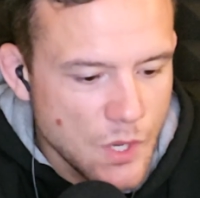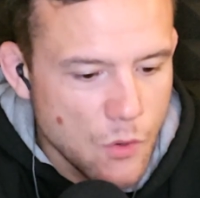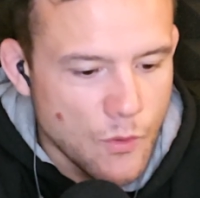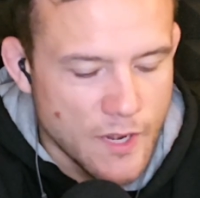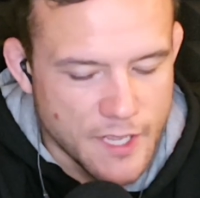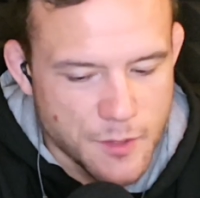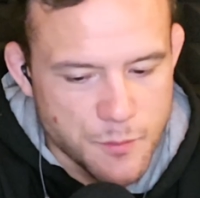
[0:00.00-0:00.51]

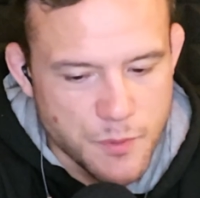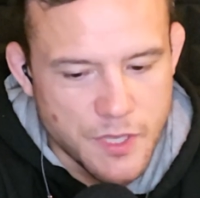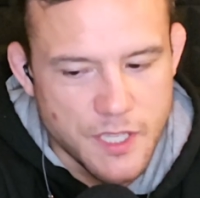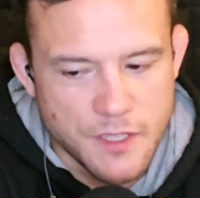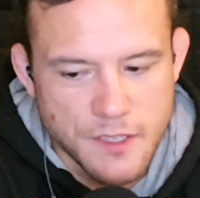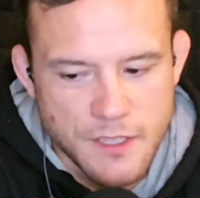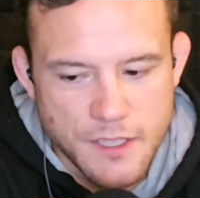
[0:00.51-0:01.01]
when I
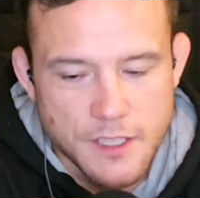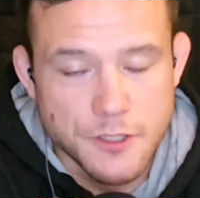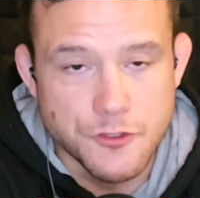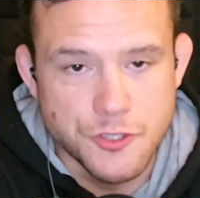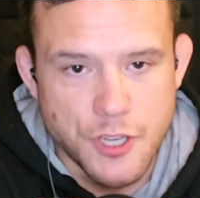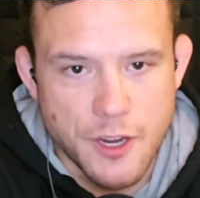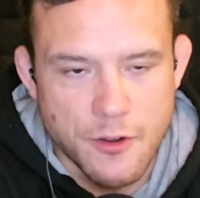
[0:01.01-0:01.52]
compete,
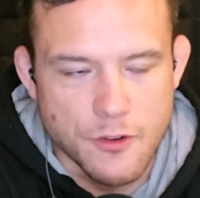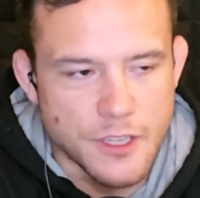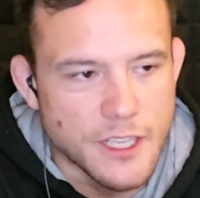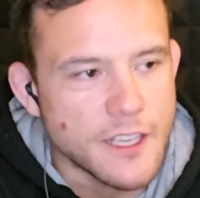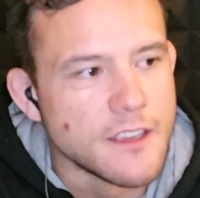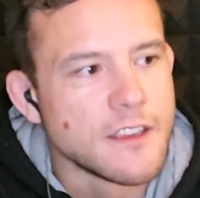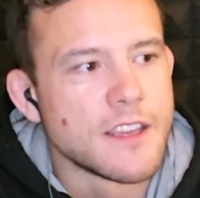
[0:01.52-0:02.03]

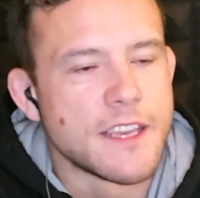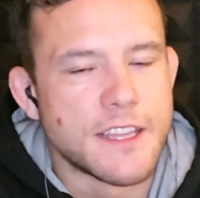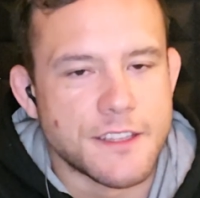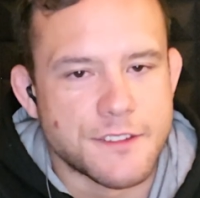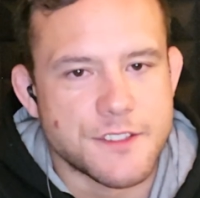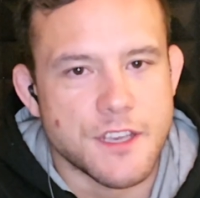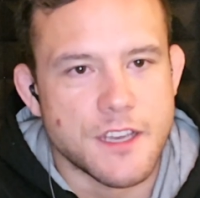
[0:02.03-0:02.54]
generally,
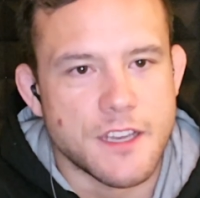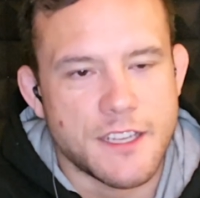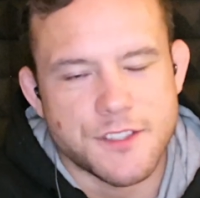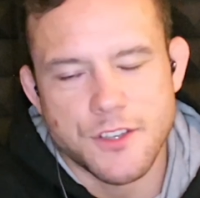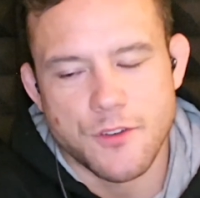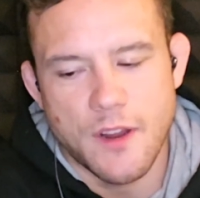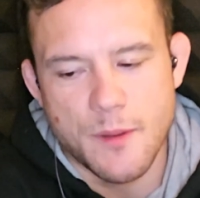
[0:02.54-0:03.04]
it's
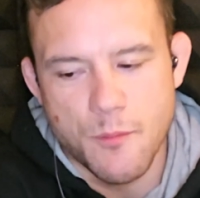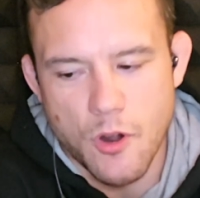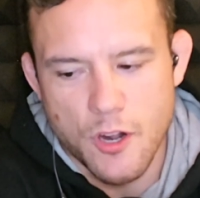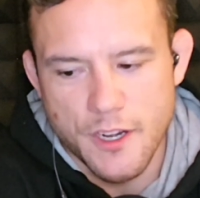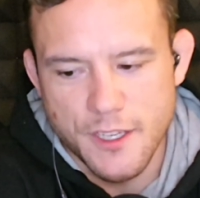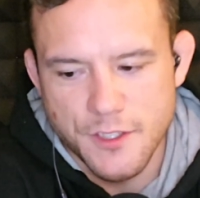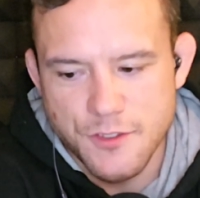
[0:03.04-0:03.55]
a great
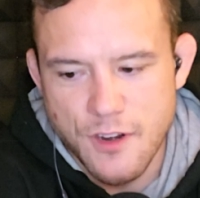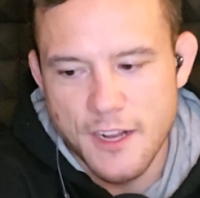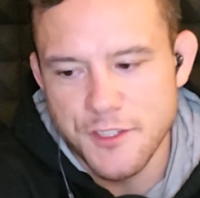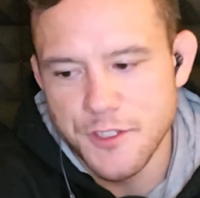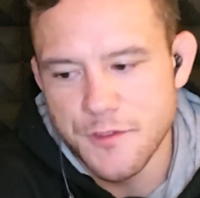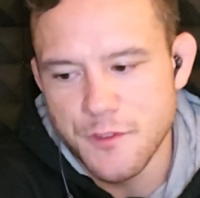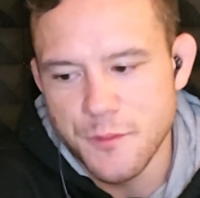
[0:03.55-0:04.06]
marketing
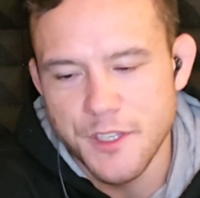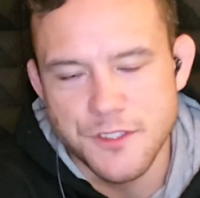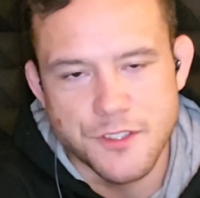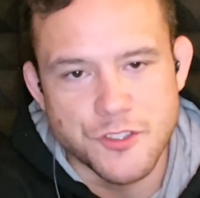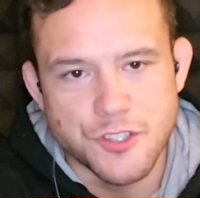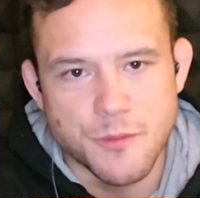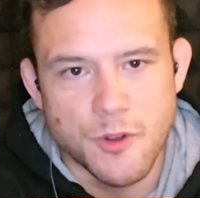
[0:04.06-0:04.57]
strategy for me as
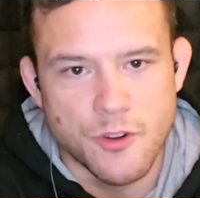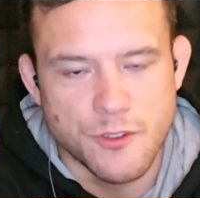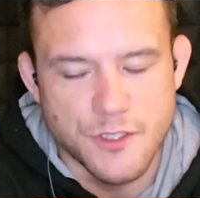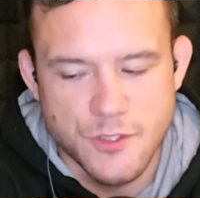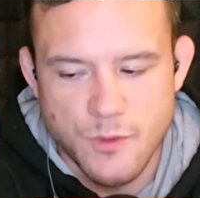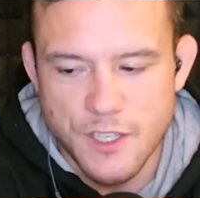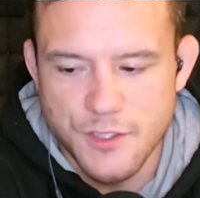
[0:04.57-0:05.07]
a gym owner
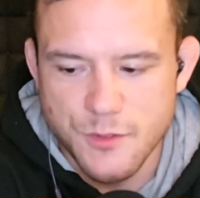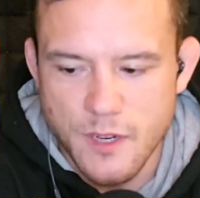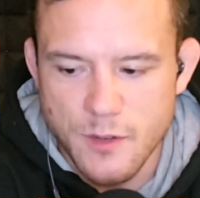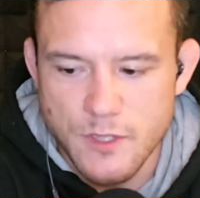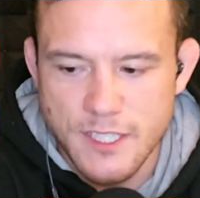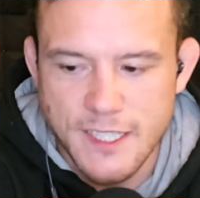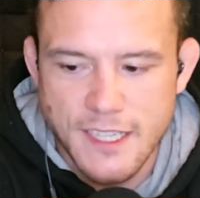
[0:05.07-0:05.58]
as well. So I
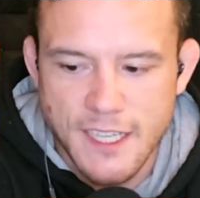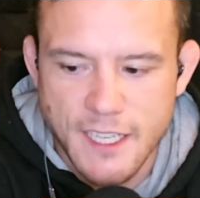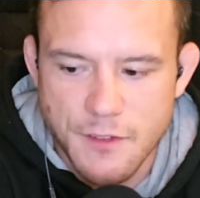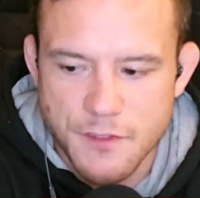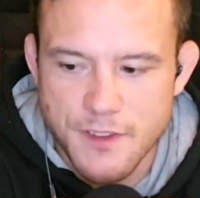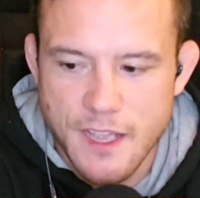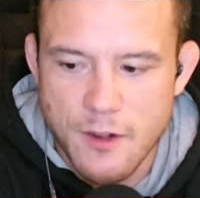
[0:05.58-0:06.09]
really like
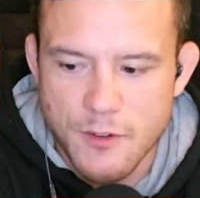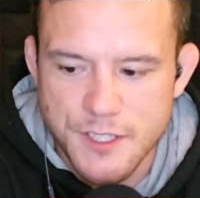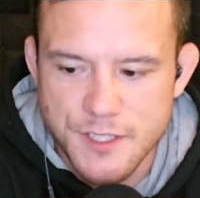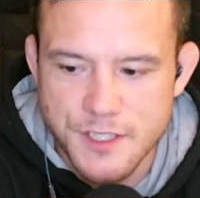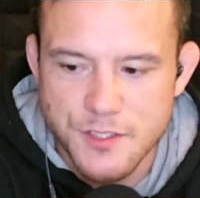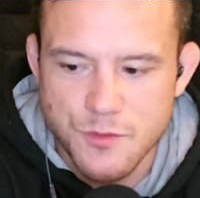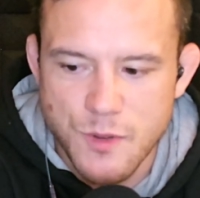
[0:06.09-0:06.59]
it for that
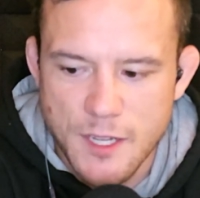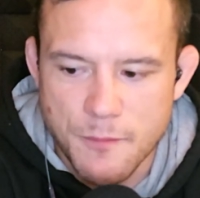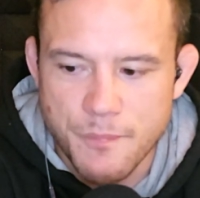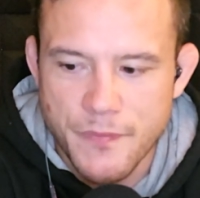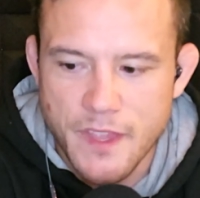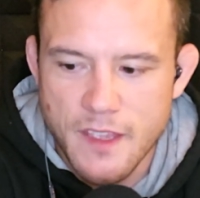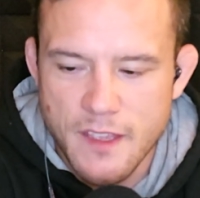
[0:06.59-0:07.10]
reason as well,
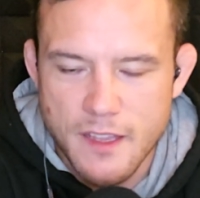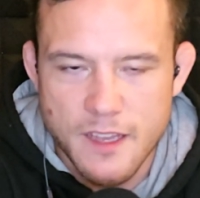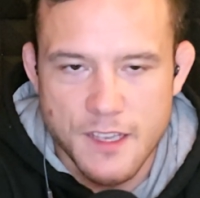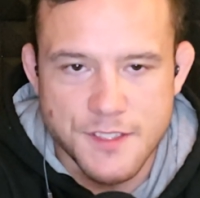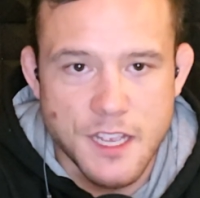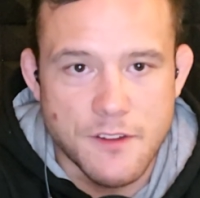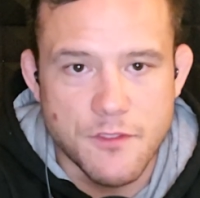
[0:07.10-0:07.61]

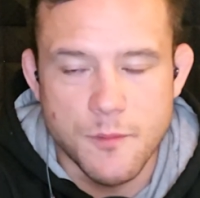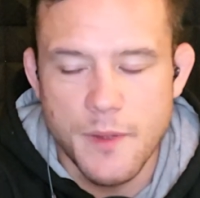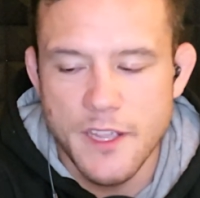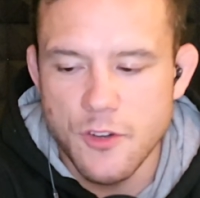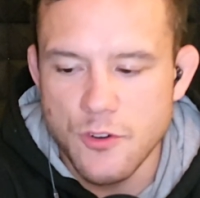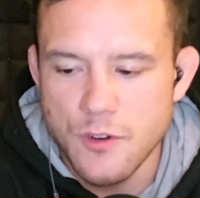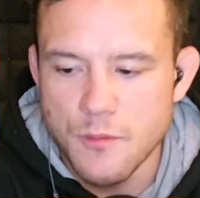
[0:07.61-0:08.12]
aside from
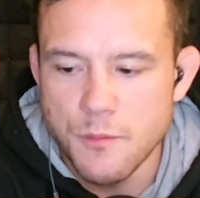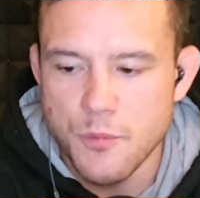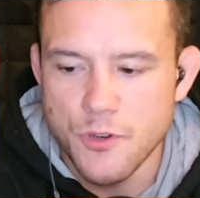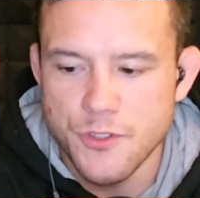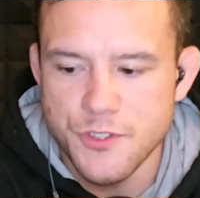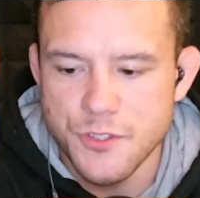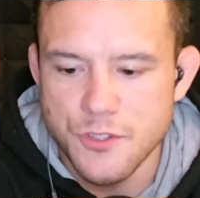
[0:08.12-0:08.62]
my own
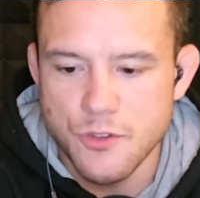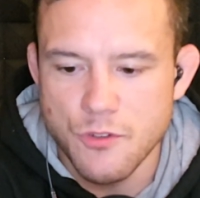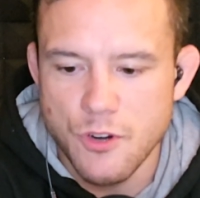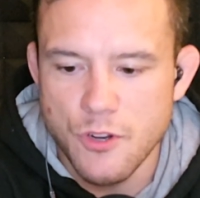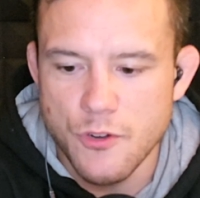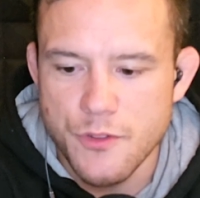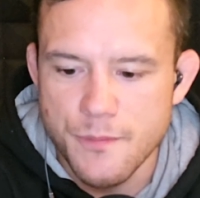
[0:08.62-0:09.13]
personal
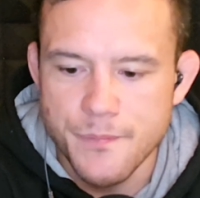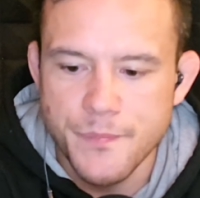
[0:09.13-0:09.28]
growth.